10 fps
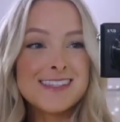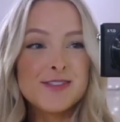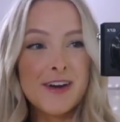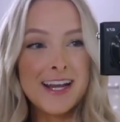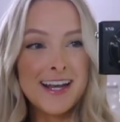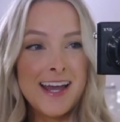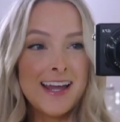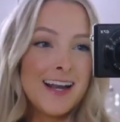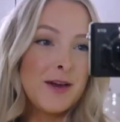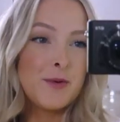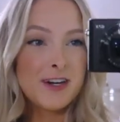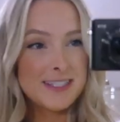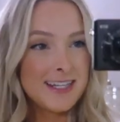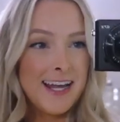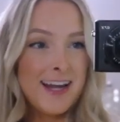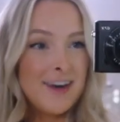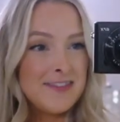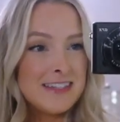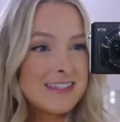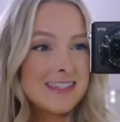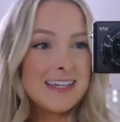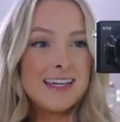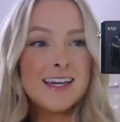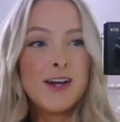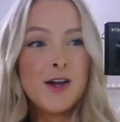It's Friday night, I worked today, obviously,